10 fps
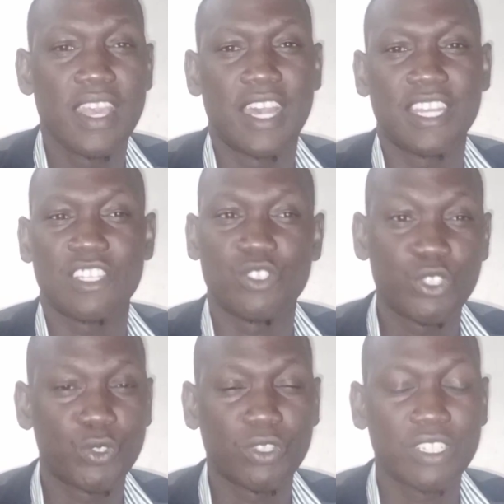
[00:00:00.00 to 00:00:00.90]
And as
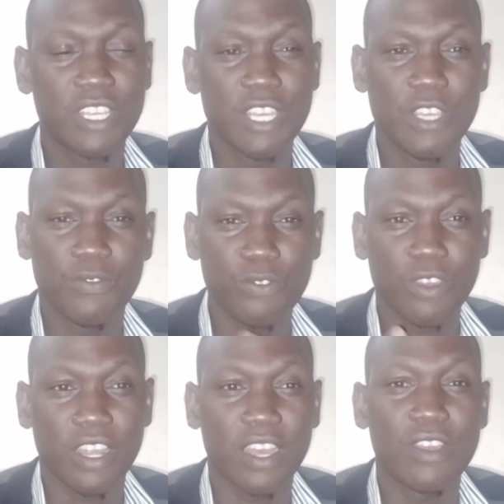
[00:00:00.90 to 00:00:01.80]
usual, if
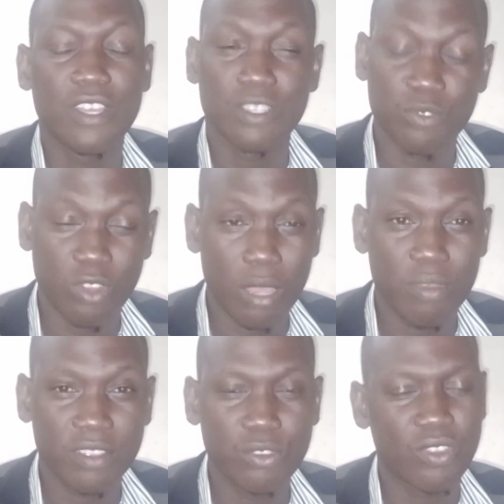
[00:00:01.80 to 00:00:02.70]
you are a
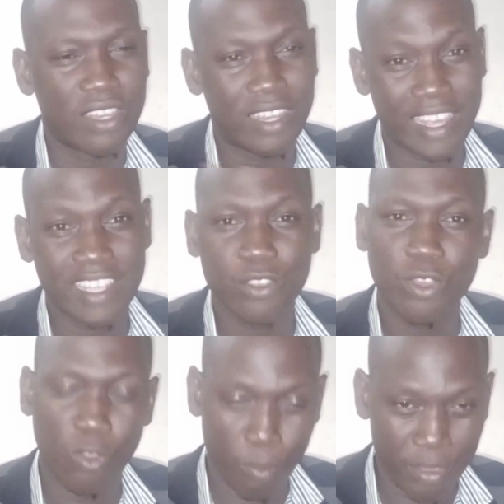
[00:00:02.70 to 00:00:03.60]
subscriber, you can like, you
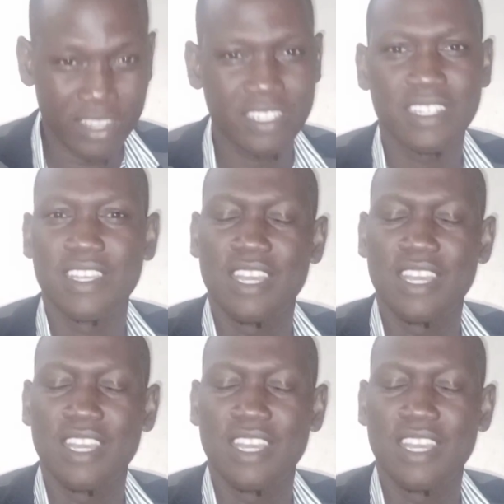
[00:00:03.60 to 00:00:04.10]
can comment.